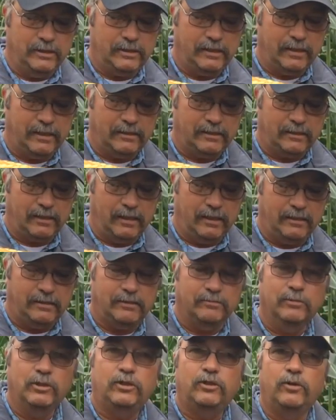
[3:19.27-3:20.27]
that
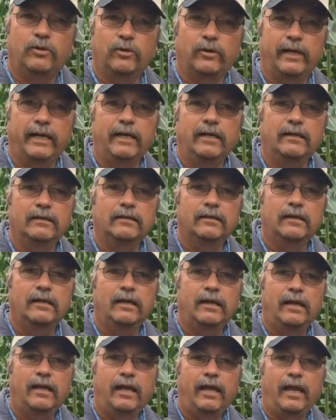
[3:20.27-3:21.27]
it's maturing,
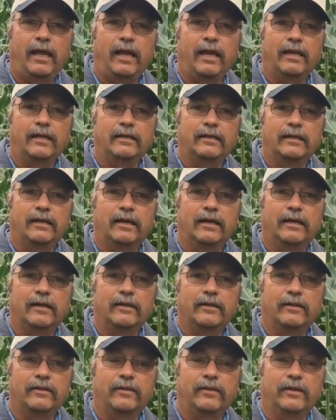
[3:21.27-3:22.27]
and
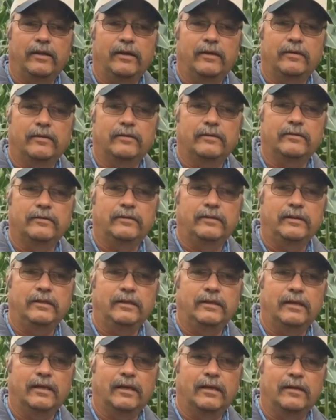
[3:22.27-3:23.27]

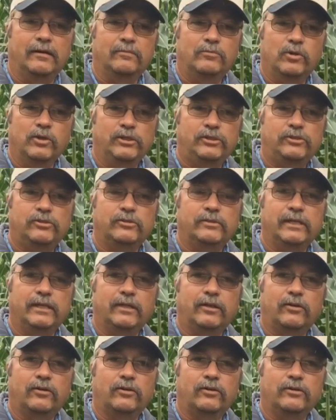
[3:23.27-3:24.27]
the moisture in
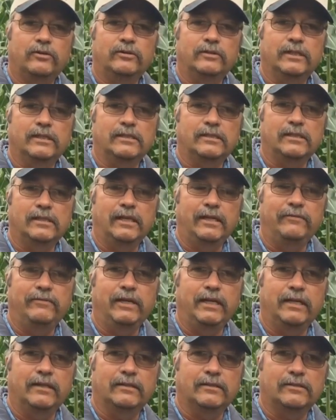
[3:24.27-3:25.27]
the kernel is
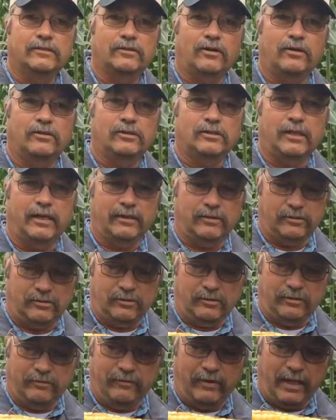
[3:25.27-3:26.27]
leaving and the starch layers
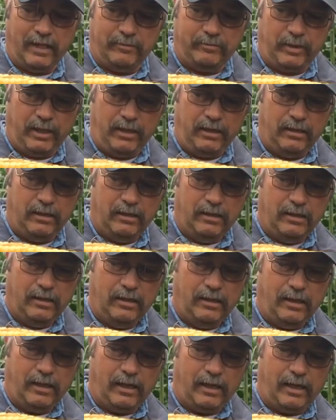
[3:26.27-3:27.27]
are developing,
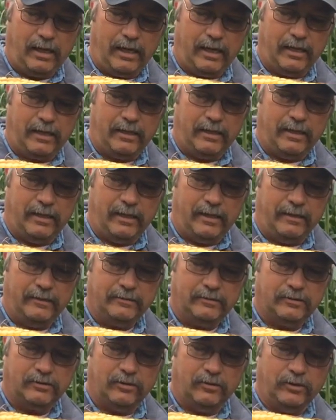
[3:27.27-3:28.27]
and
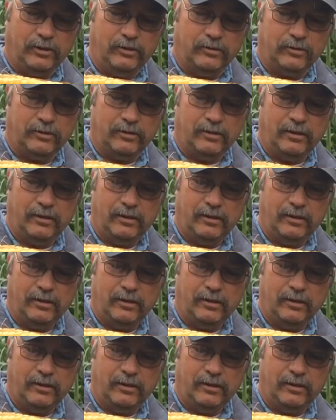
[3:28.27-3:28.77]
so you're